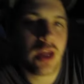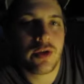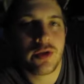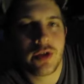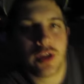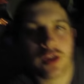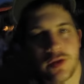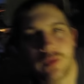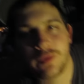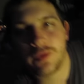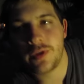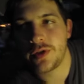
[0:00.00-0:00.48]
there's
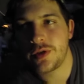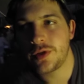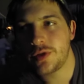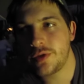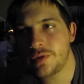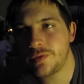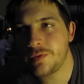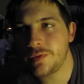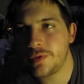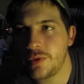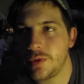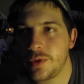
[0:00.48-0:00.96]
lots of fun stuff
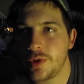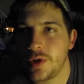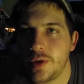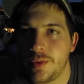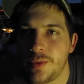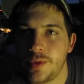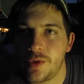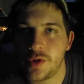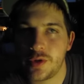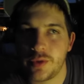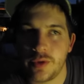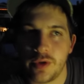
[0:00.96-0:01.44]
going on.
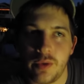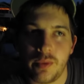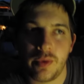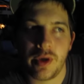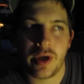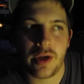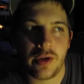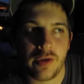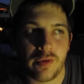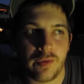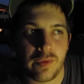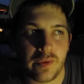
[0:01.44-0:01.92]
We're just going to
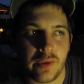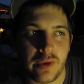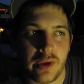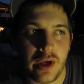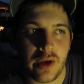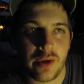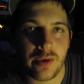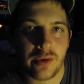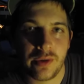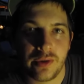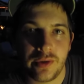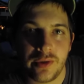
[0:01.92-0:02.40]
wait here for an
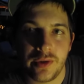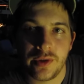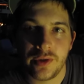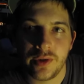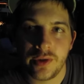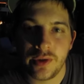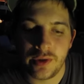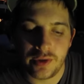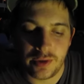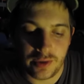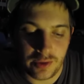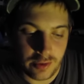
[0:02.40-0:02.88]
hour.
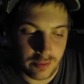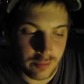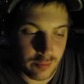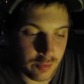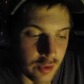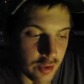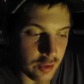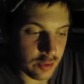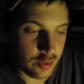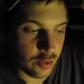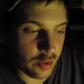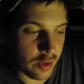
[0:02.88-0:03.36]
I'm
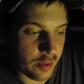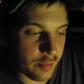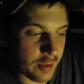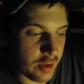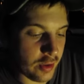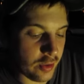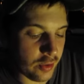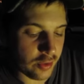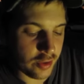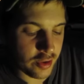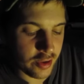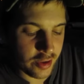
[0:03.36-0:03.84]
going to enjoy my
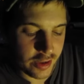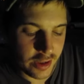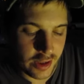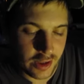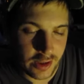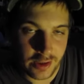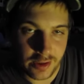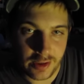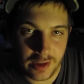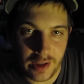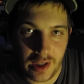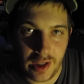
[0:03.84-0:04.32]
little cookie
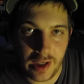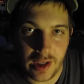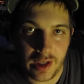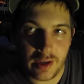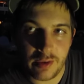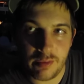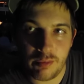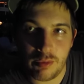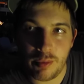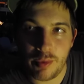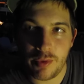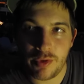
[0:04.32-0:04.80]
and uh,
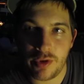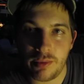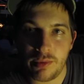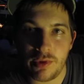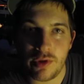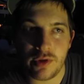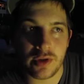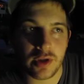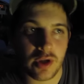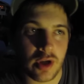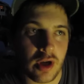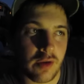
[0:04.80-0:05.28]
we'll put the
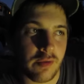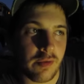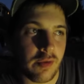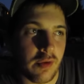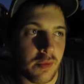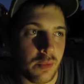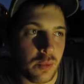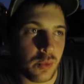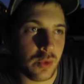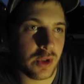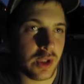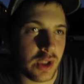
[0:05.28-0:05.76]
music on for
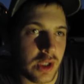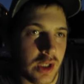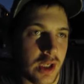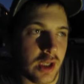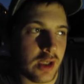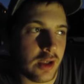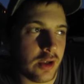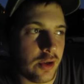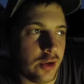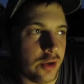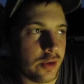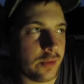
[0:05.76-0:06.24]
everyone that can't hear